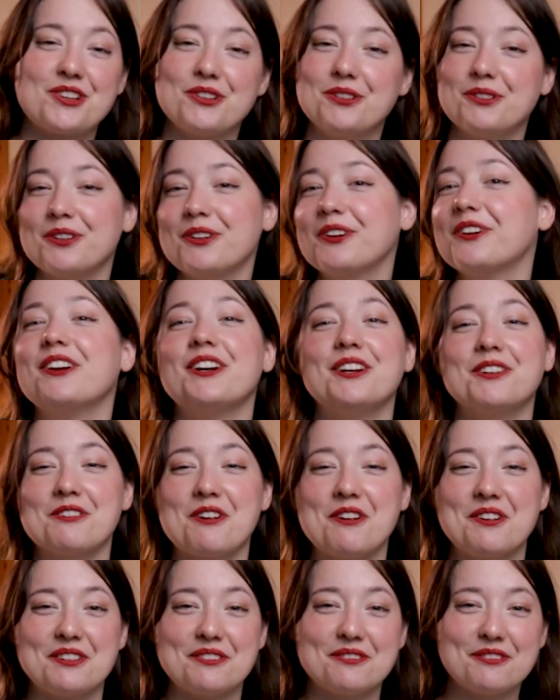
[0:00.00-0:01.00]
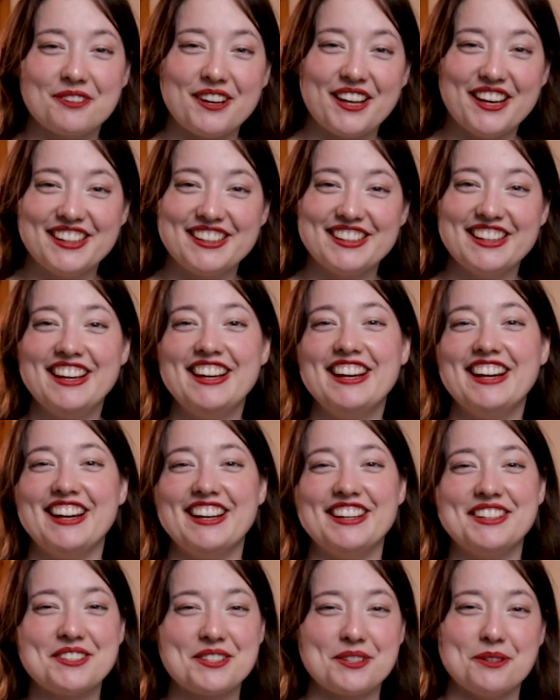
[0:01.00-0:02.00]
showed her around the flat,
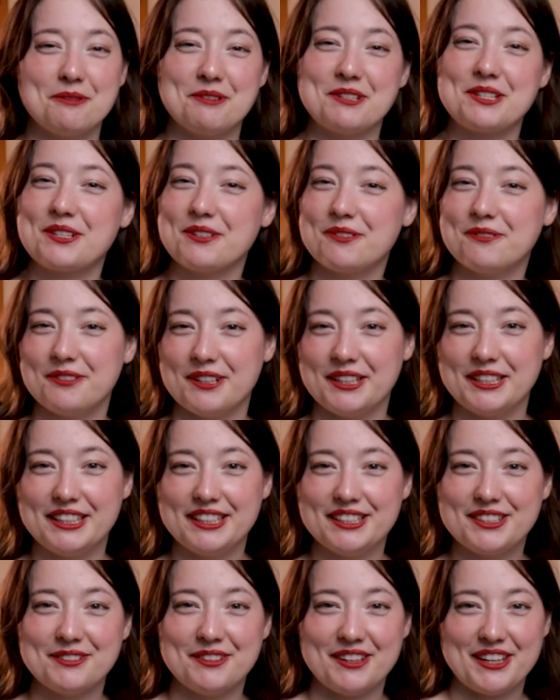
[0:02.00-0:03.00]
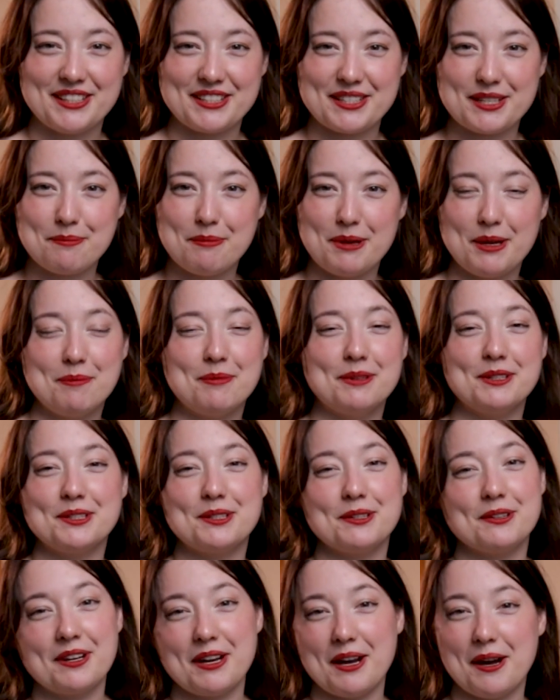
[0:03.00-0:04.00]
and it's always so funny to ask people
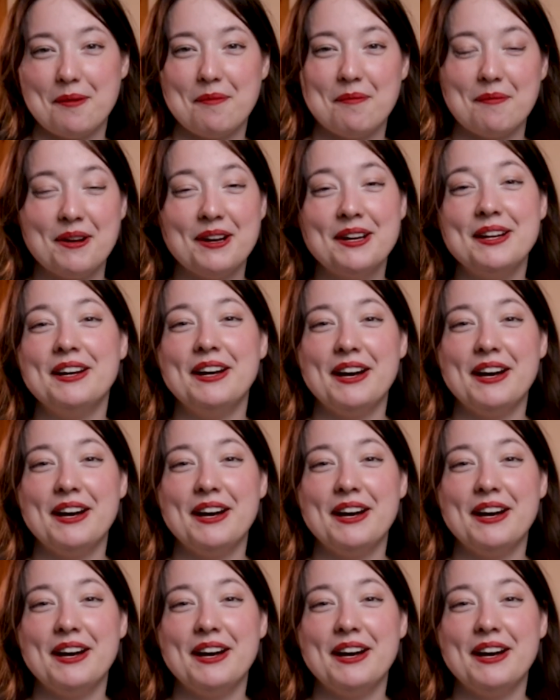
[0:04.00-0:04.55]
to come